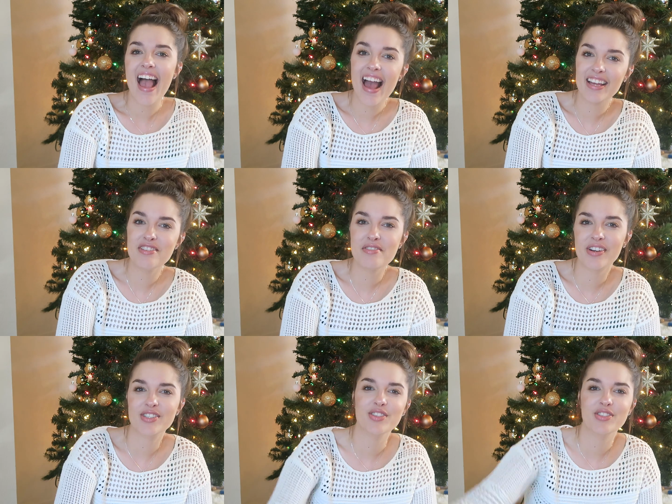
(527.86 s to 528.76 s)
at
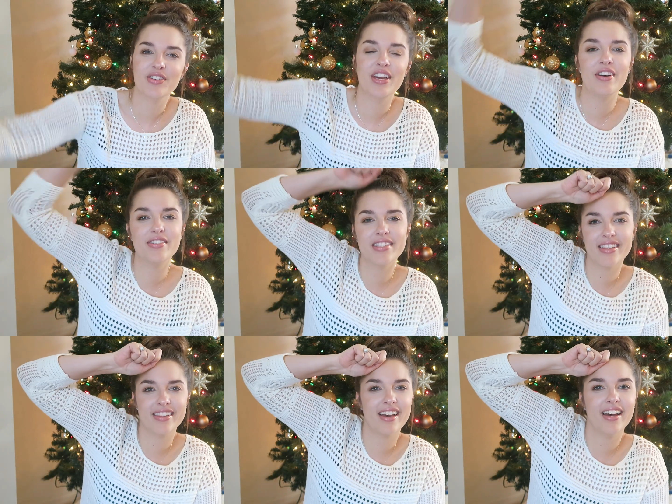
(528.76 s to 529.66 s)
Universal Studios,
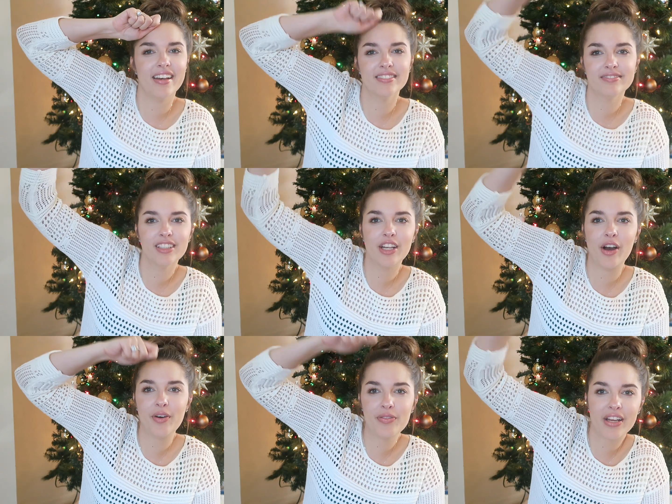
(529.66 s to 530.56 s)

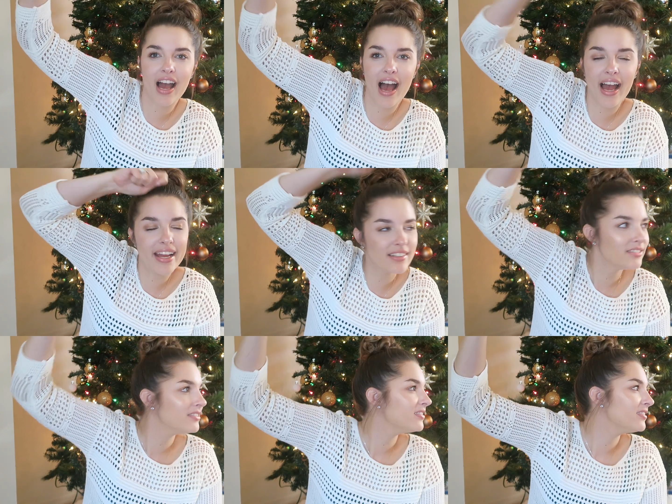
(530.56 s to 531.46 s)
the guy,
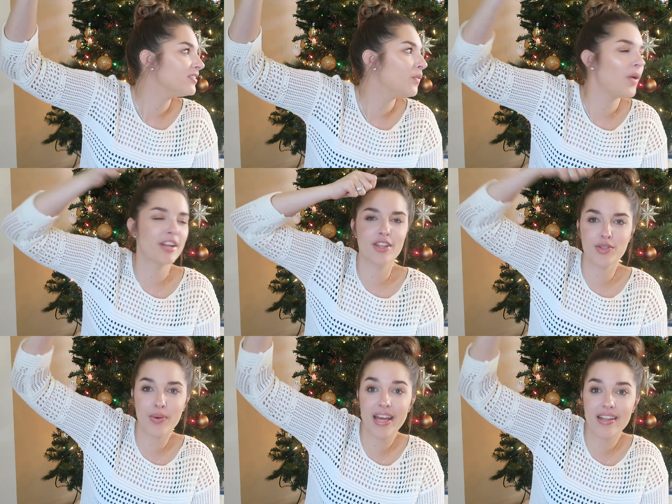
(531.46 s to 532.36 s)
one of the
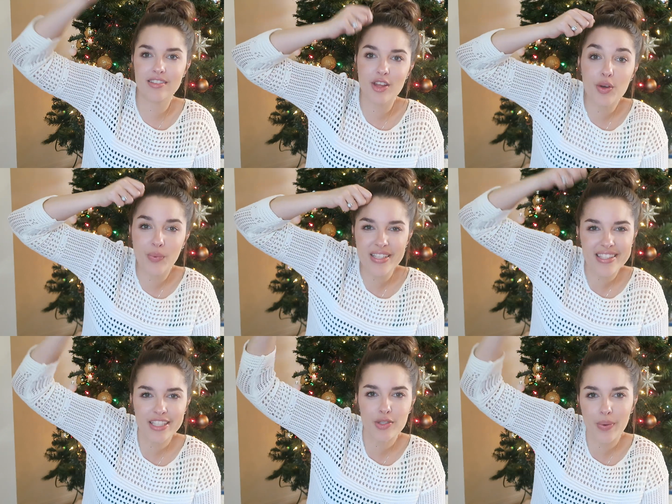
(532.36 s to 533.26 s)
twins, the
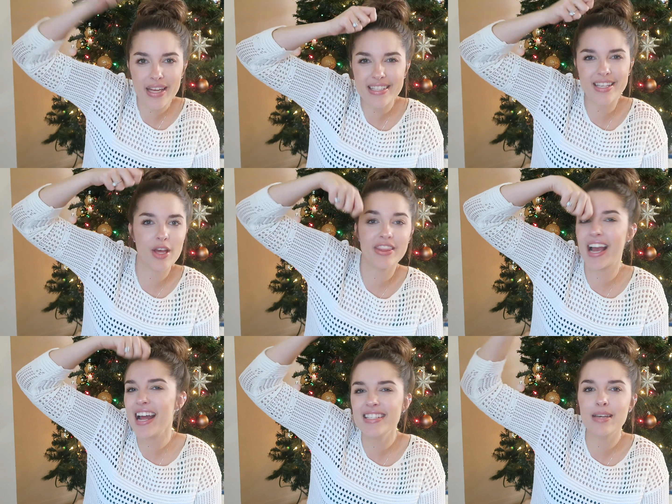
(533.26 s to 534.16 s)
Weasley twins, the
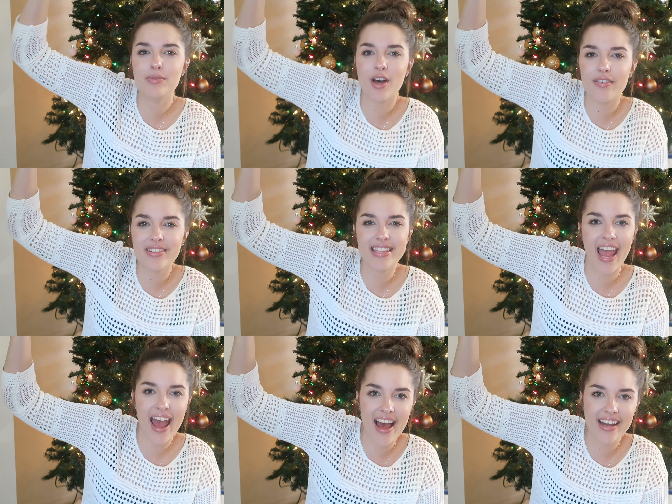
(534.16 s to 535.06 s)
guy tips off his
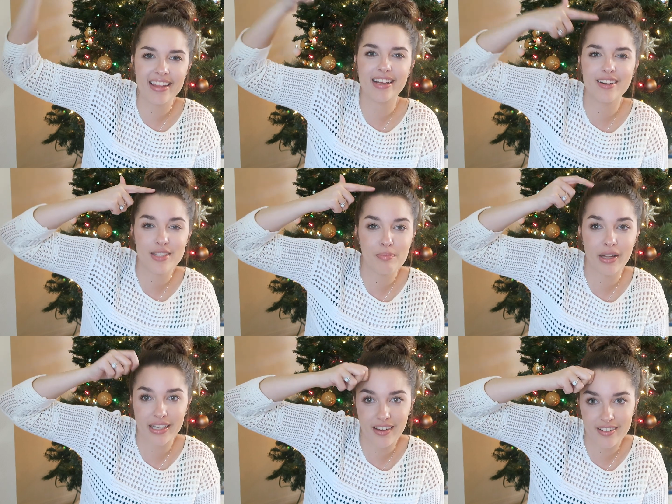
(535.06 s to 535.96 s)
hat and there is a
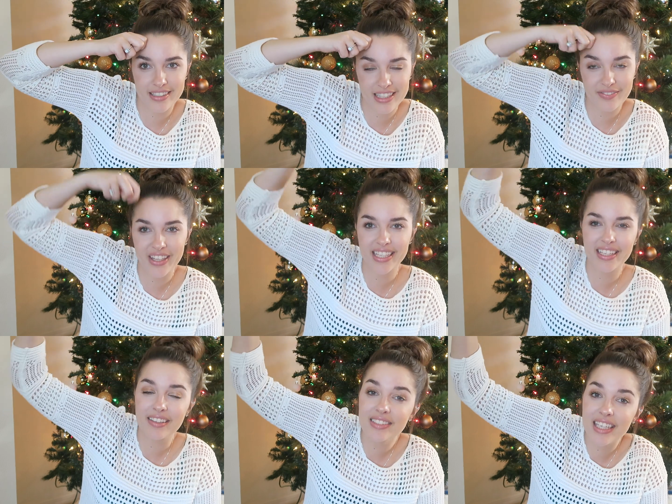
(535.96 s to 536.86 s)
bunny underneath of it and
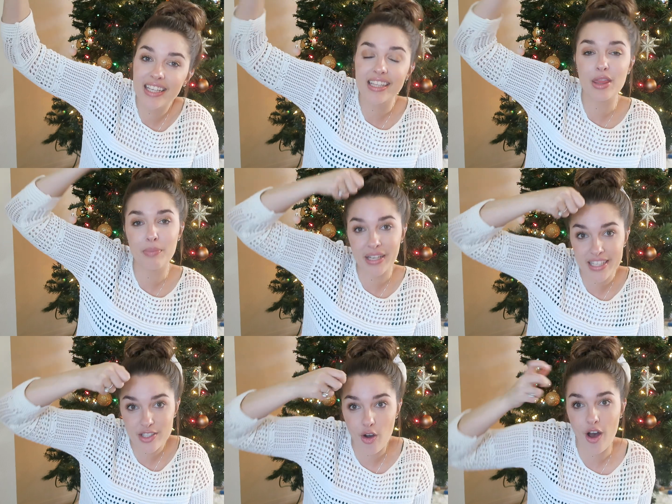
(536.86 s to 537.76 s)
he lifts it and then the
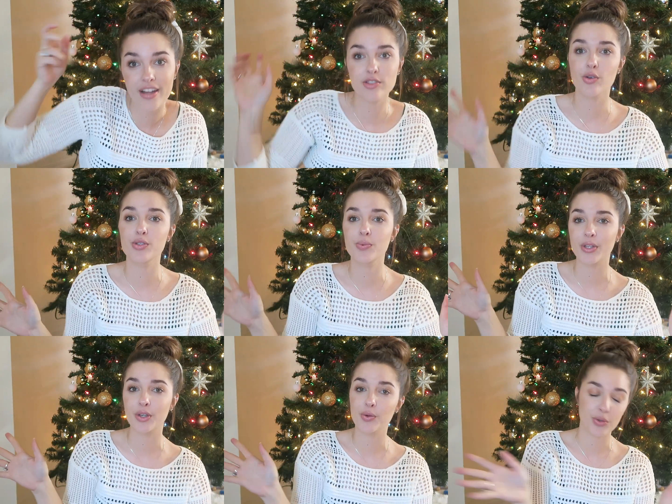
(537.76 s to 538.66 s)
bunny is gone. So it's
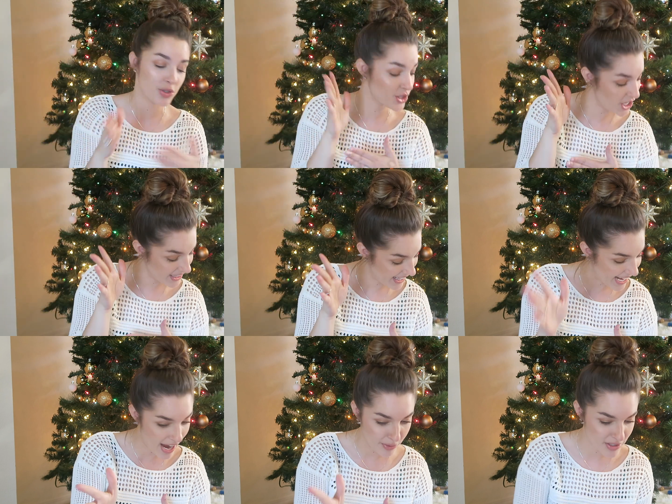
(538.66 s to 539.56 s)
really cool. You should check
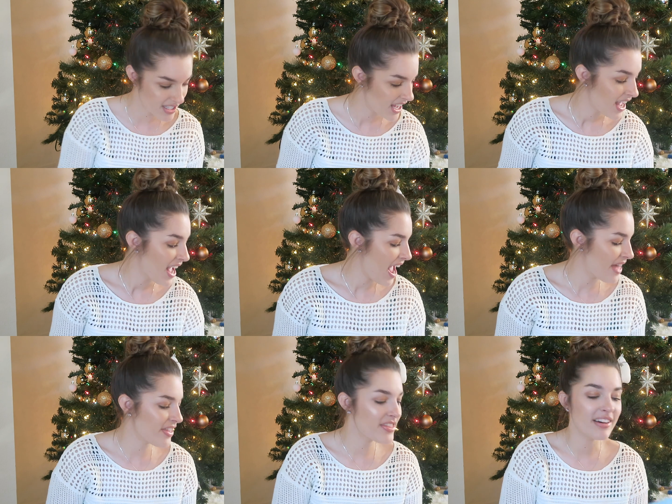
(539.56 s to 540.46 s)
that out.
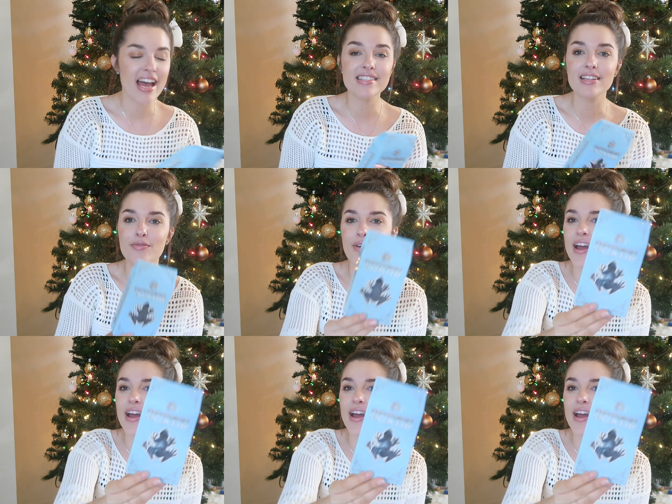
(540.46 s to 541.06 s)
And then the last and